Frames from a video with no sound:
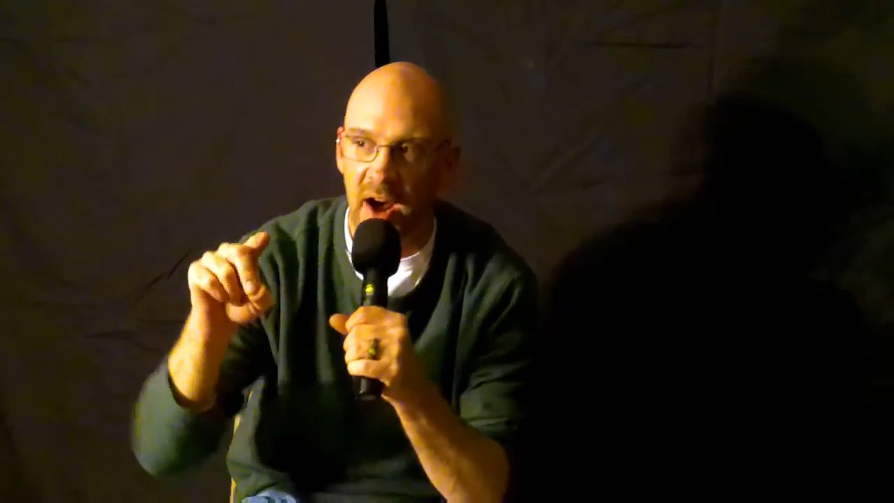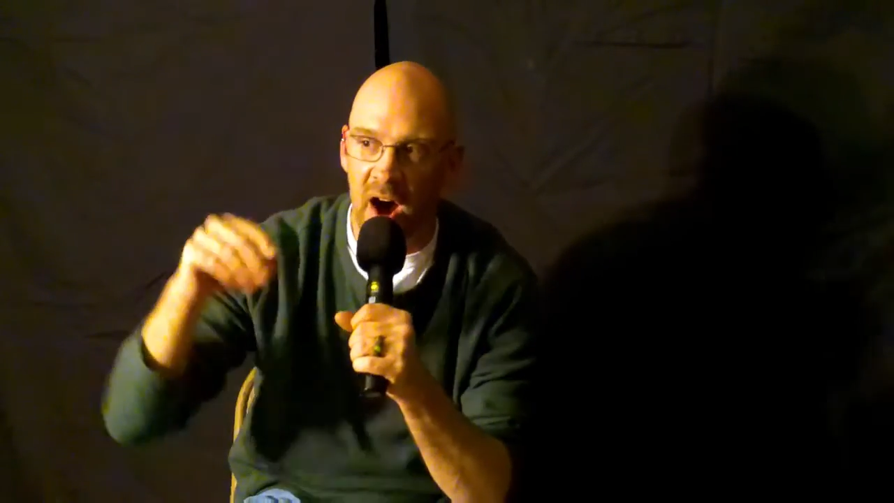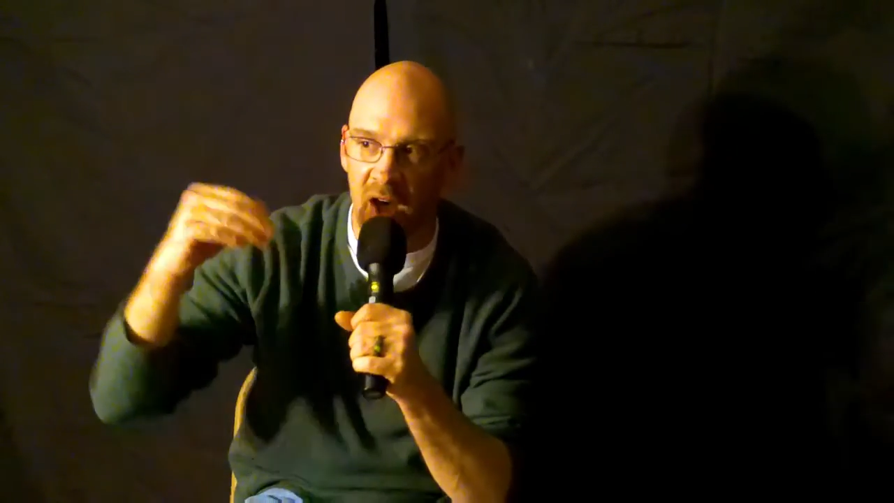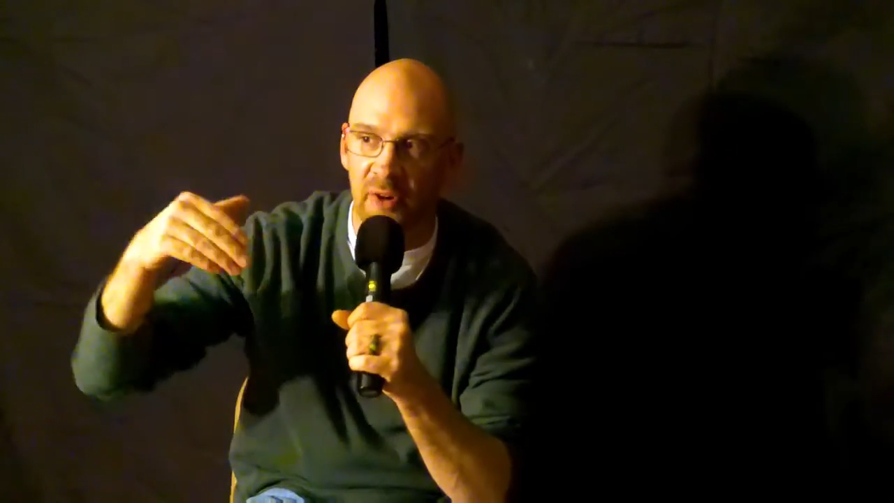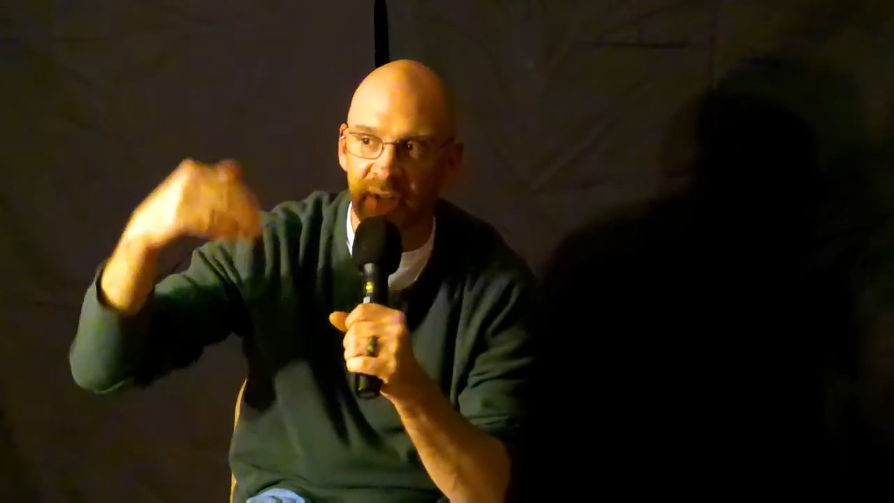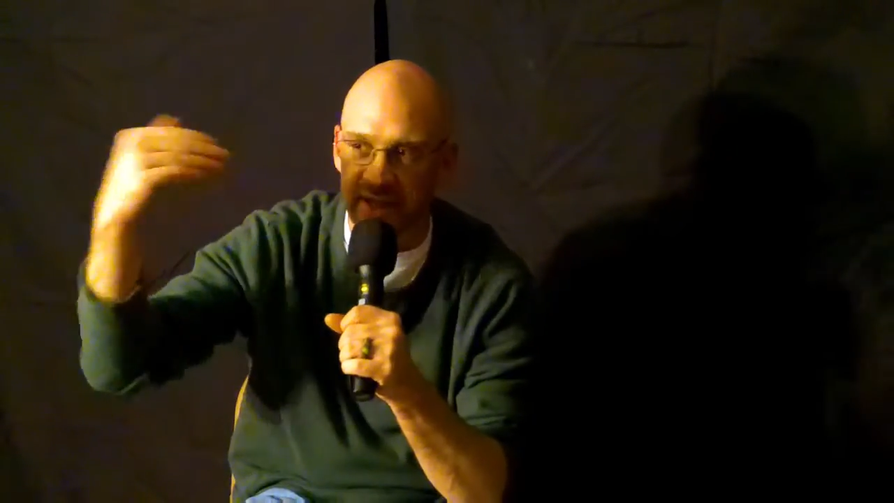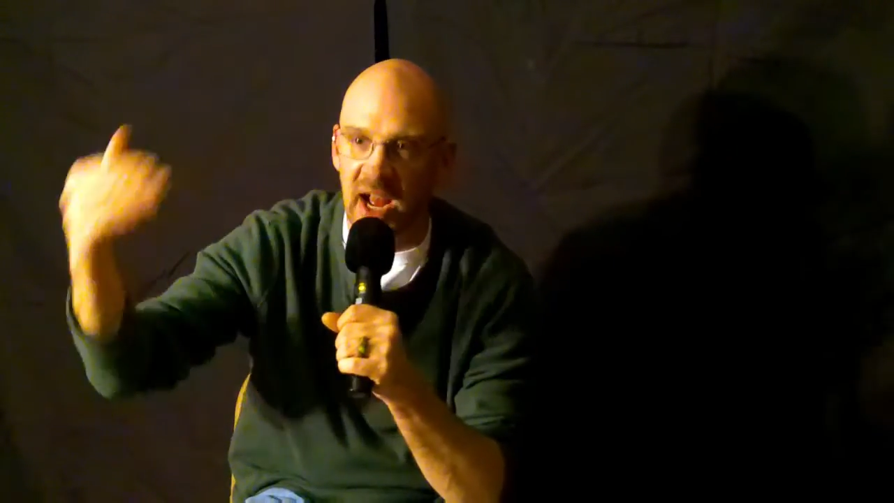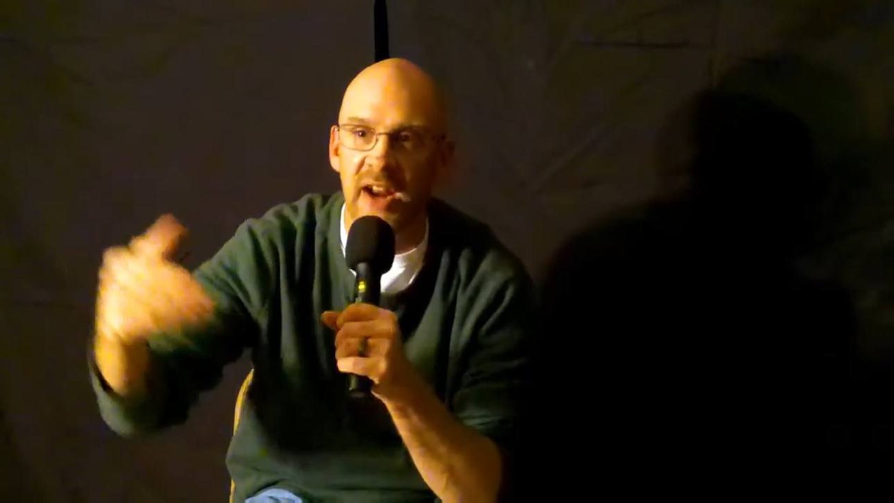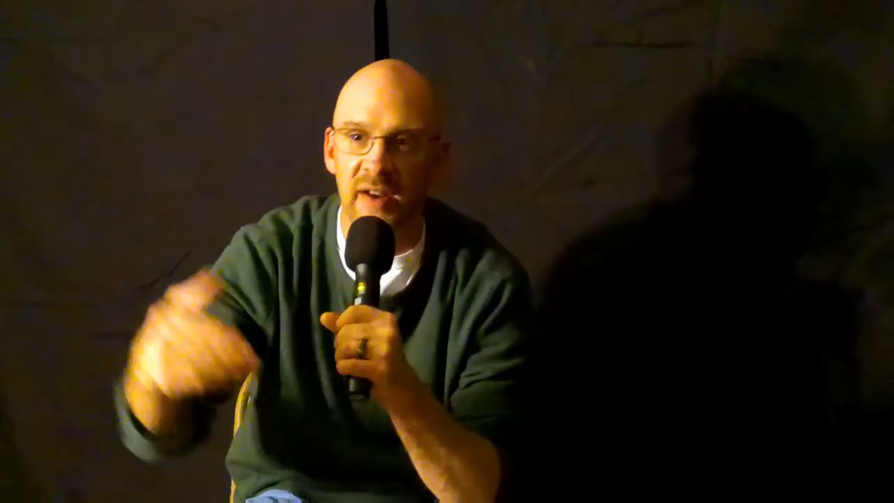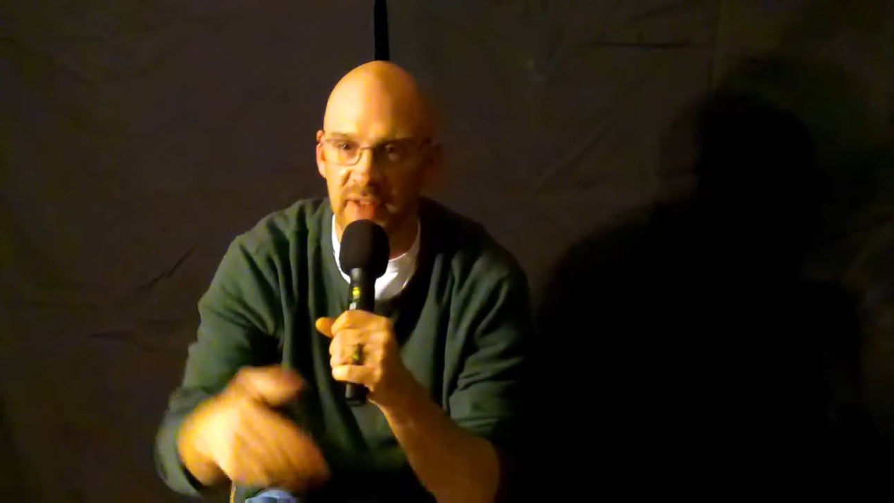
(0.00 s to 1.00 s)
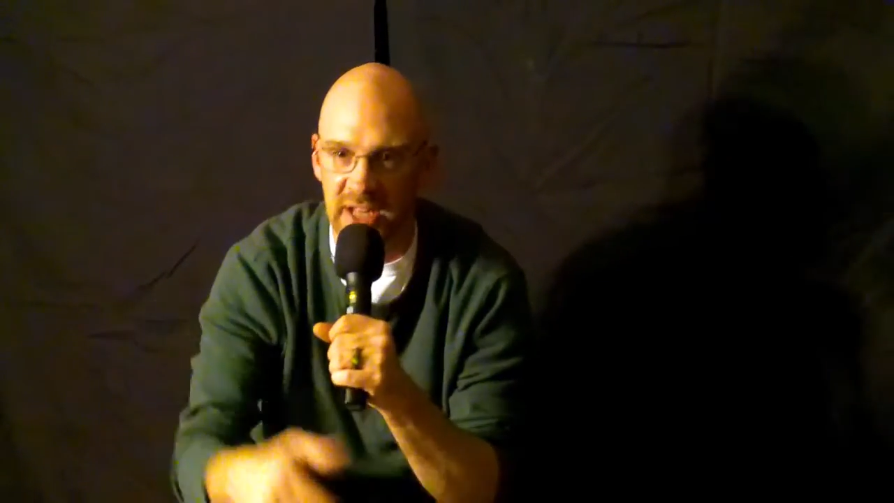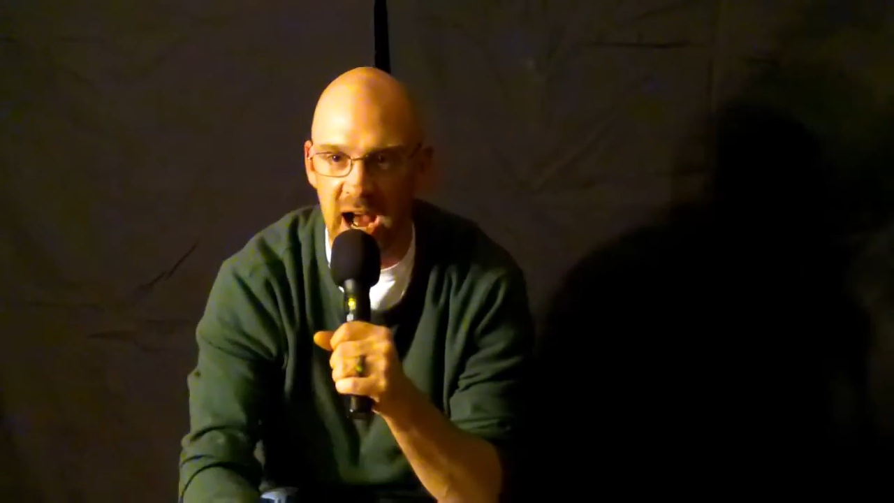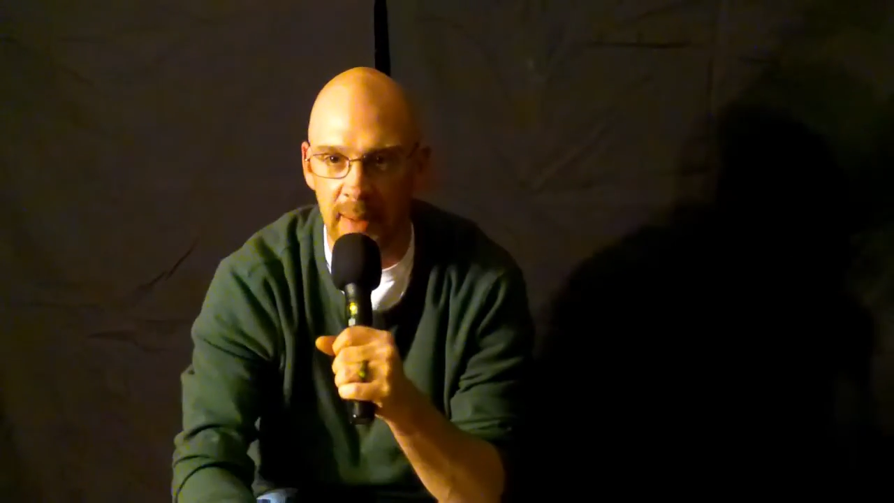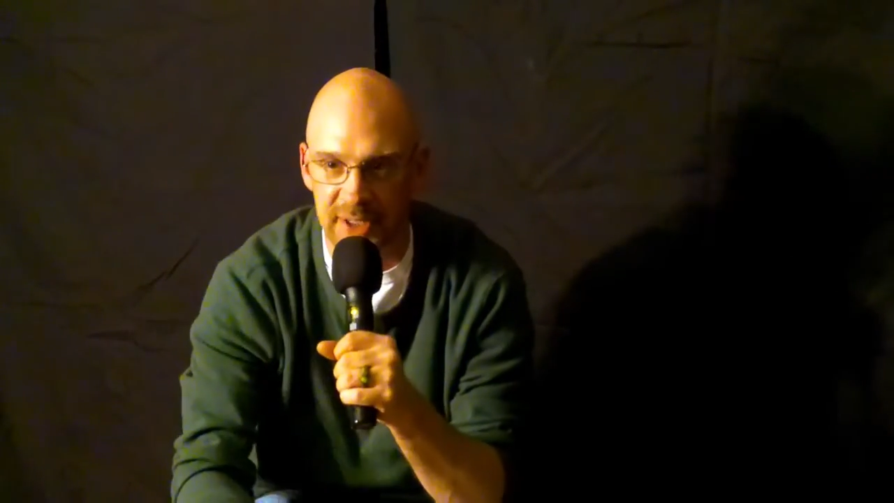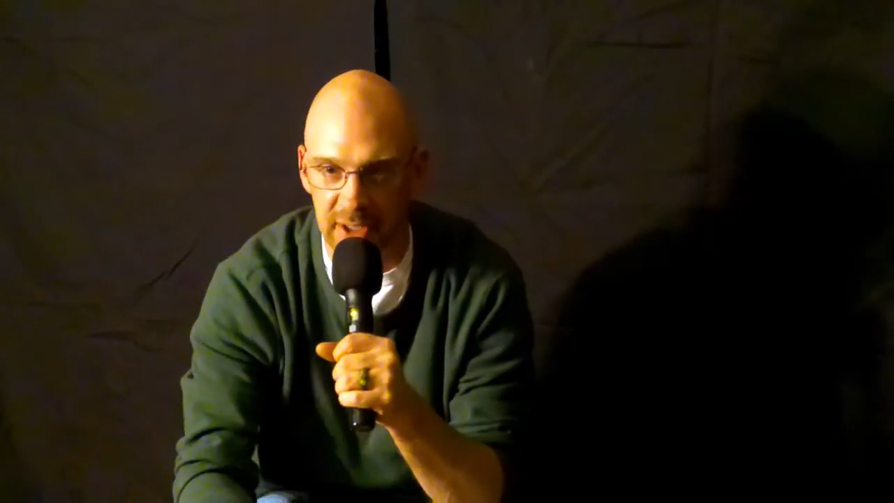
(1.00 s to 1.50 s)
other side of the
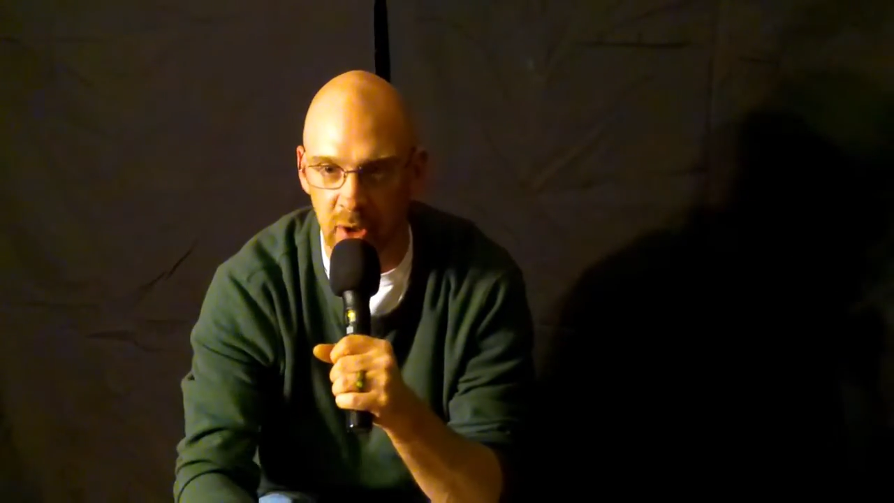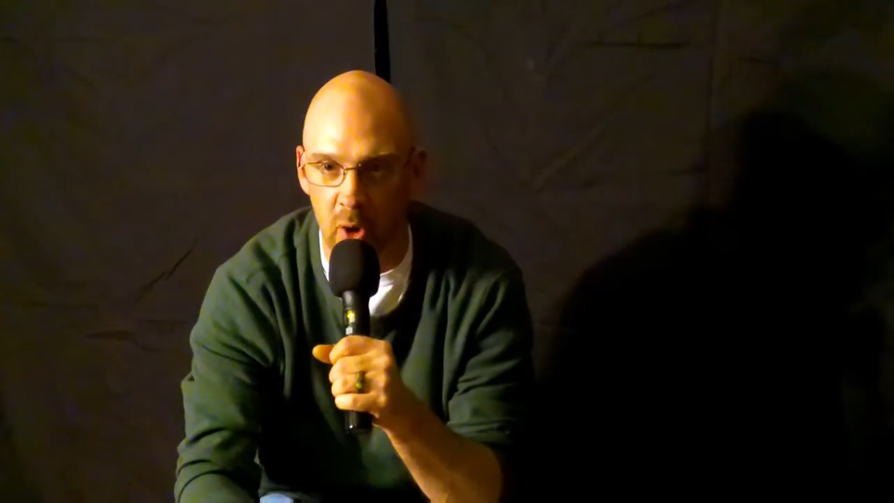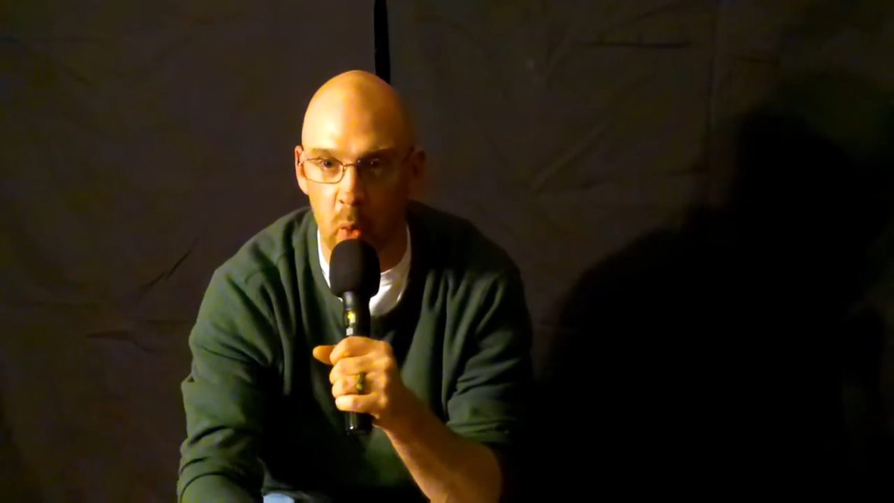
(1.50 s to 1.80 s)
obstacle